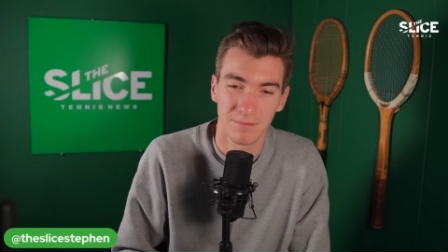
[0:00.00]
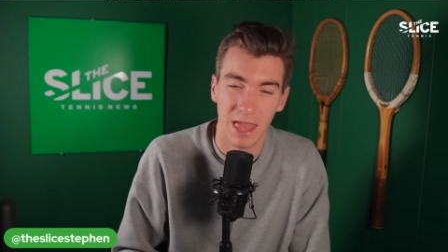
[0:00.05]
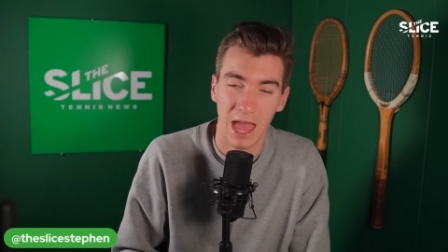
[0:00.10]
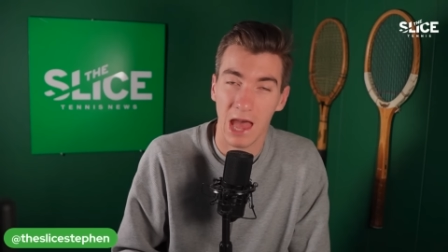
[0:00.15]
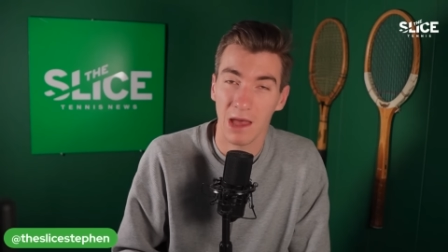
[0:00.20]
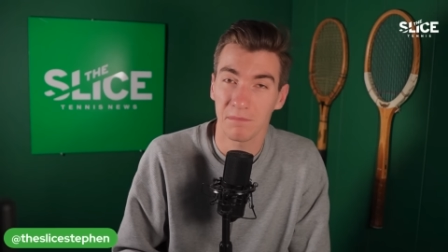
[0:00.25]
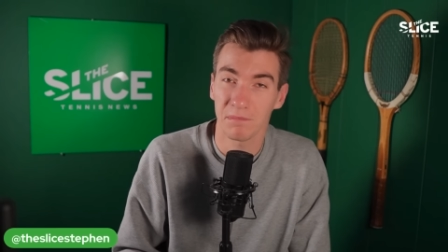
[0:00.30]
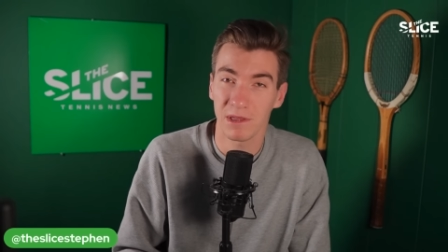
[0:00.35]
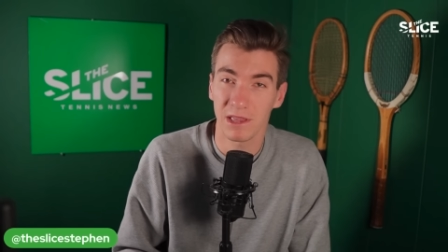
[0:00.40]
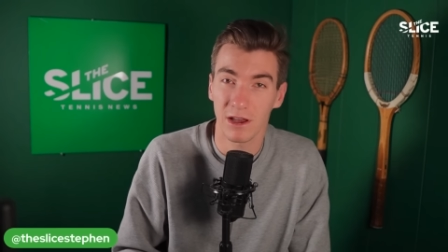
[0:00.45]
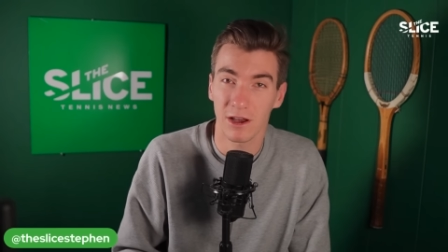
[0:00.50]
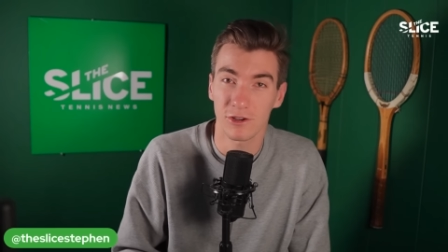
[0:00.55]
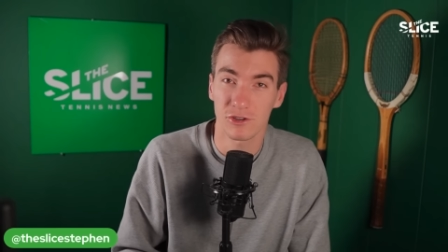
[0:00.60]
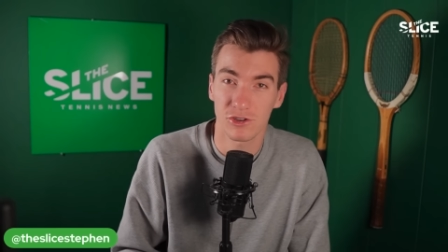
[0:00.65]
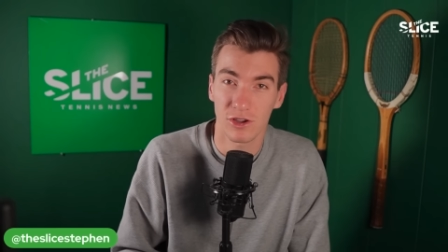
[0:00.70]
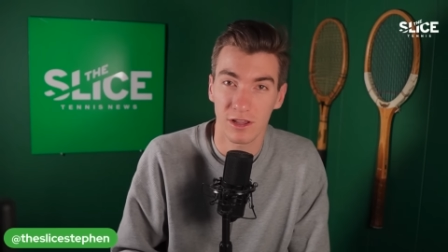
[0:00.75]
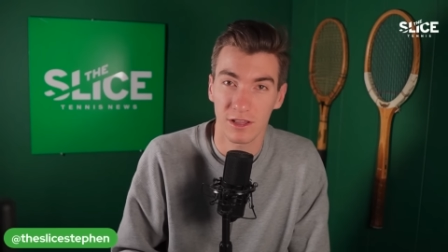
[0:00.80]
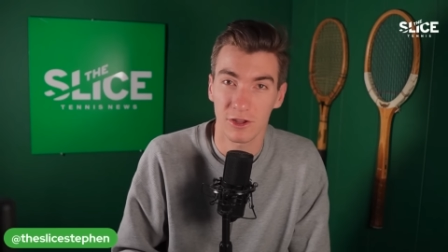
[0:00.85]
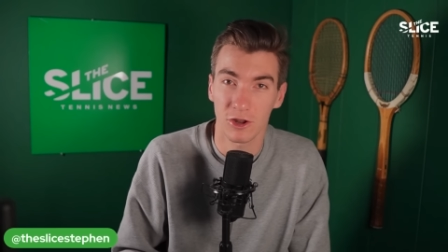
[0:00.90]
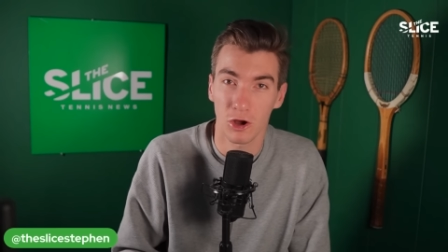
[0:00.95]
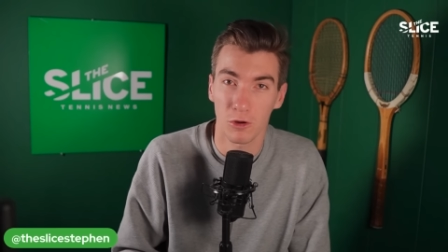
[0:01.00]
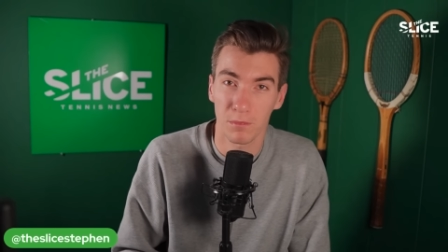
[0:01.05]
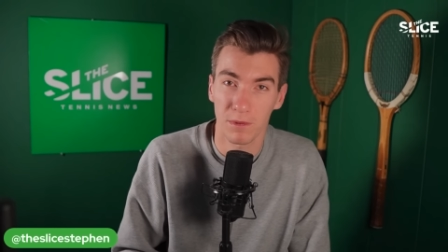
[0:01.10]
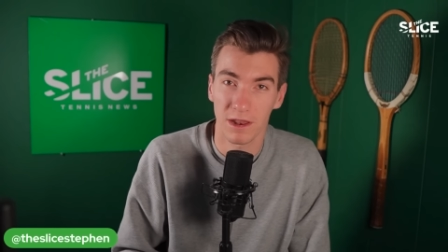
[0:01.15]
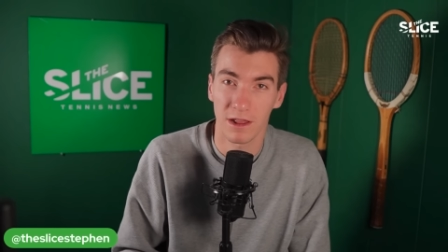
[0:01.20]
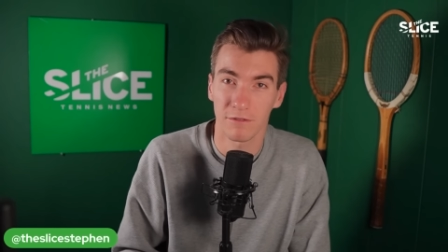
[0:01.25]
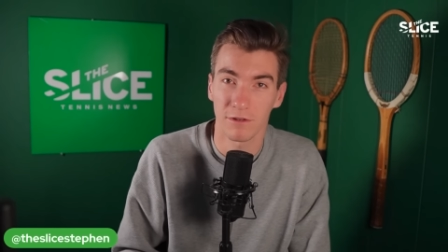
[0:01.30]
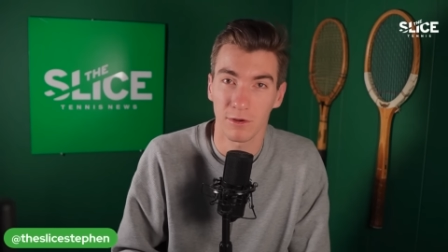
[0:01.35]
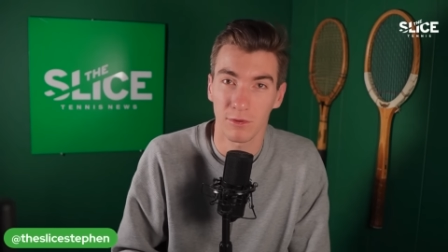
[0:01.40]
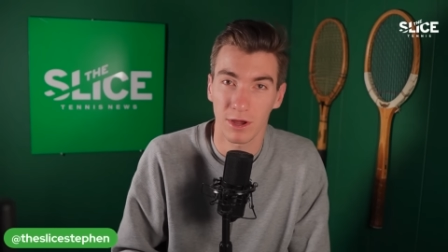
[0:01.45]
Happy Australian
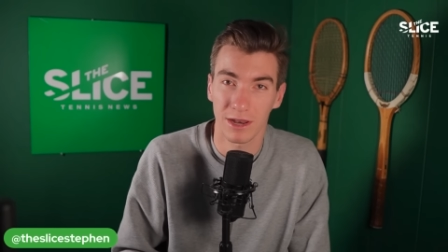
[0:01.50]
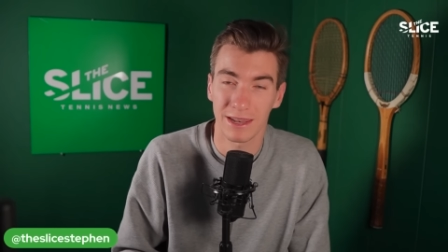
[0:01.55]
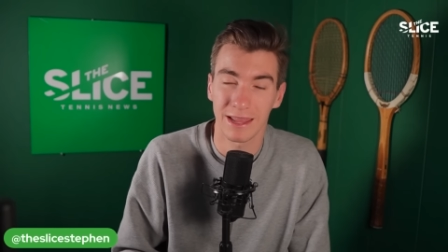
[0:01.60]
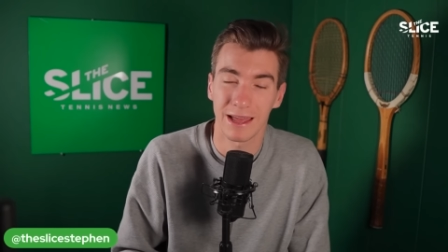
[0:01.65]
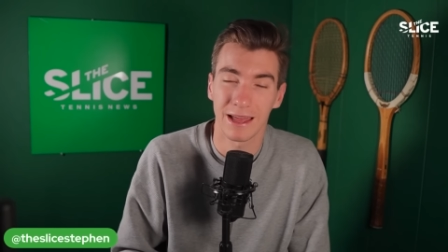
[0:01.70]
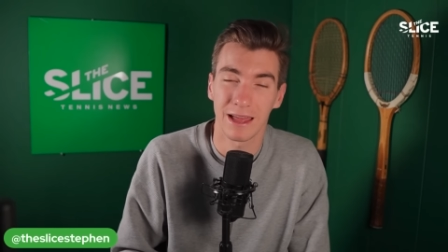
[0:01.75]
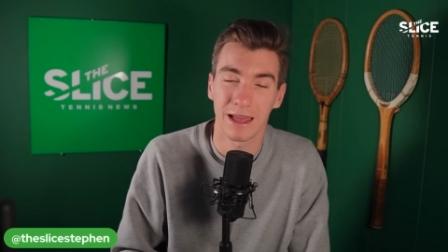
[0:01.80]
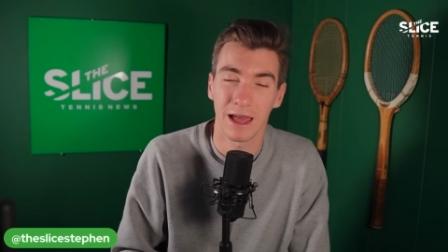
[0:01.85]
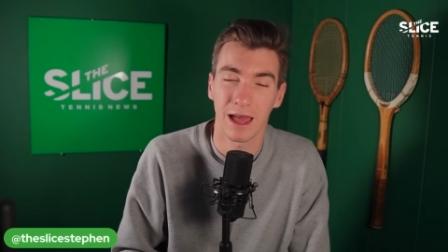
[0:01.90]
Open, everyone.